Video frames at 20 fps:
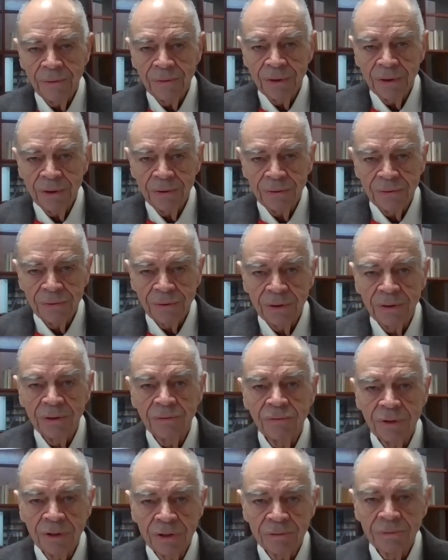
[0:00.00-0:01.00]
these
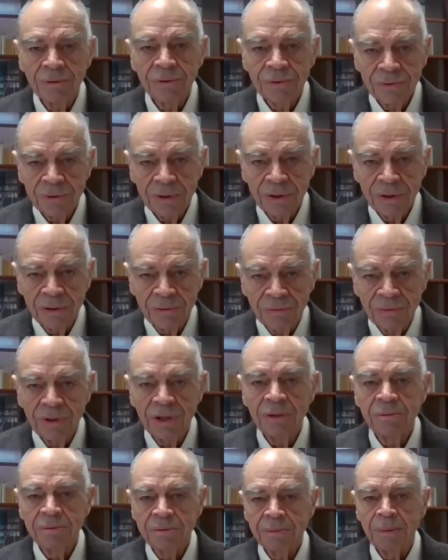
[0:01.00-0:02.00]
individuals in the
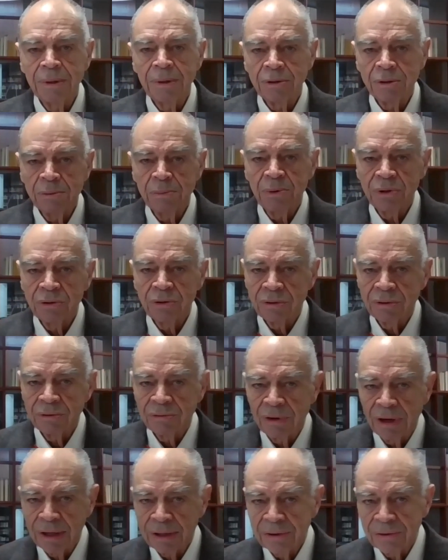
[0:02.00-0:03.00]
Freedmen's Bureau
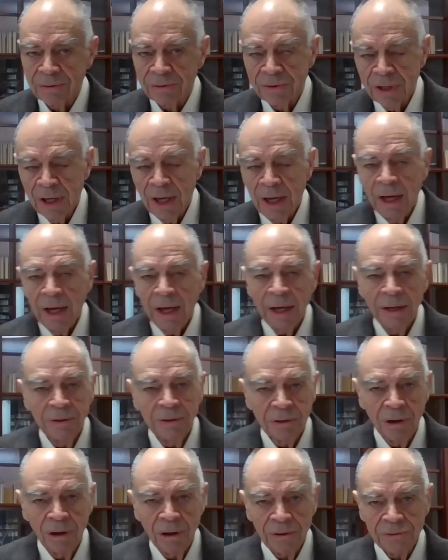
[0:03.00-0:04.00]
records. And
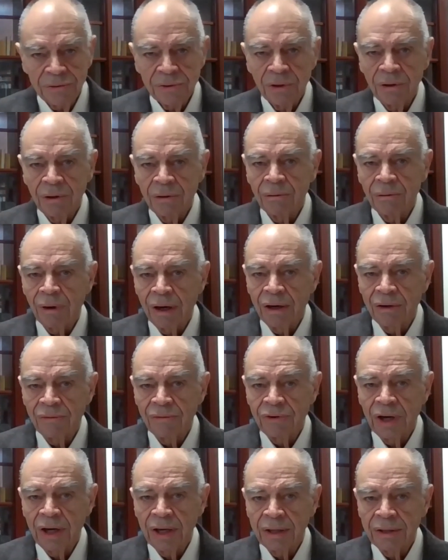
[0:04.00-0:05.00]
you'll also
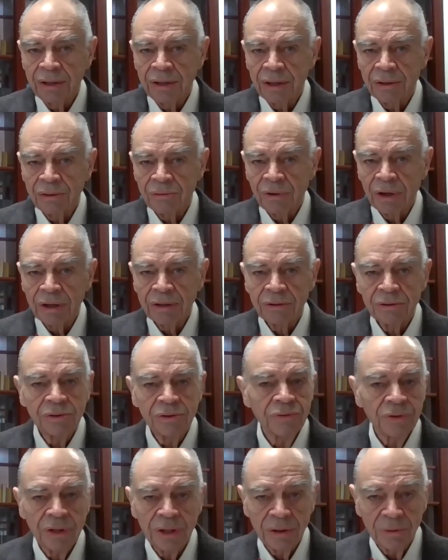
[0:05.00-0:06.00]
find records
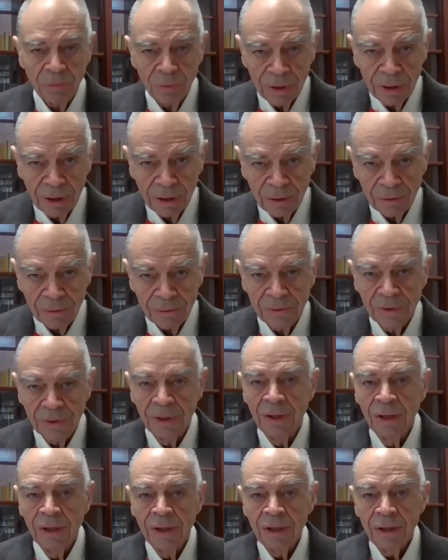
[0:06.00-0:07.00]
for their widows
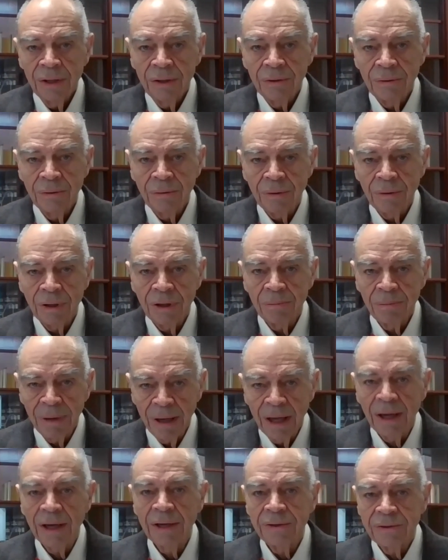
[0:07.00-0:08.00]
who
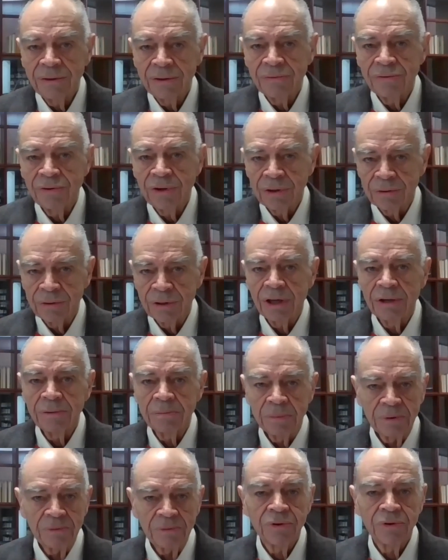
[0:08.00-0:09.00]
applied to the federal
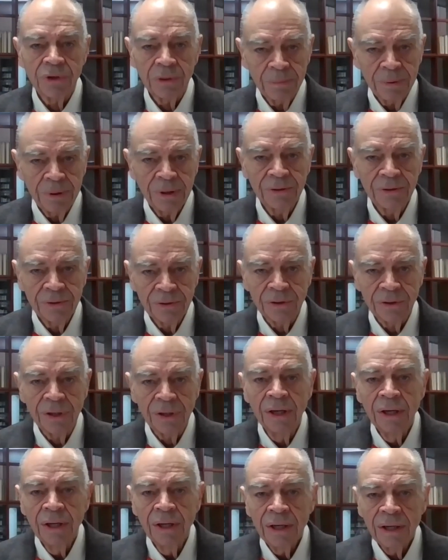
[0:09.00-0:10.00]
government for a pension
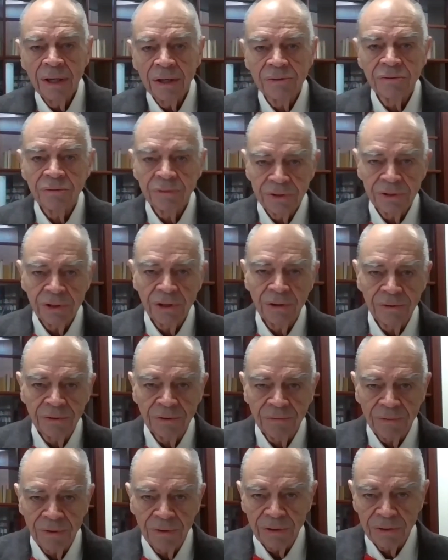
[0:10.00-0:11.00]
as a result
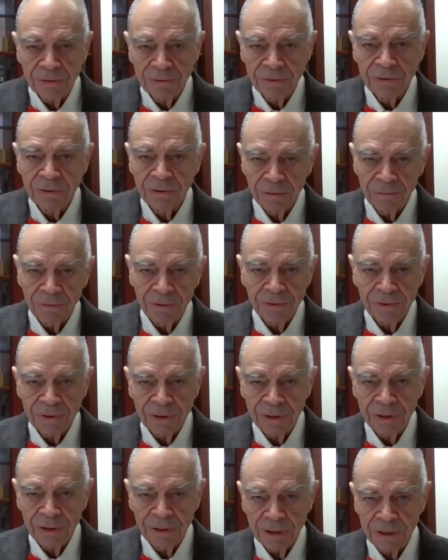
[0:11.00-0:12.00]
of their service
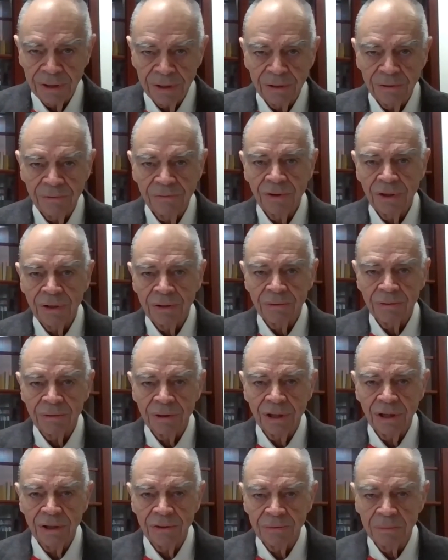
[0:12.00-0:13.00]
in the federal
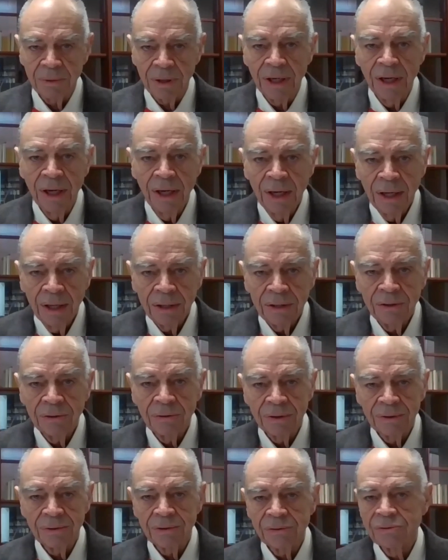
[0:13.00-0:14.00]
government
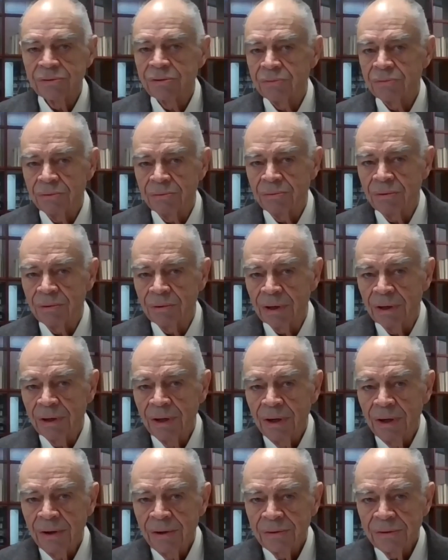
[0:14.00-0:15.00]
during the Civil War.
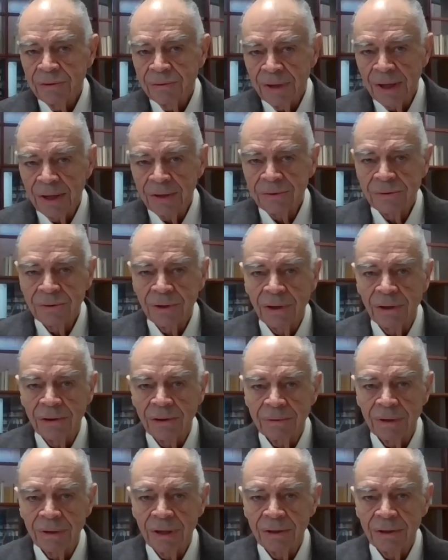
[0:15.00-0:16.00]
So that's a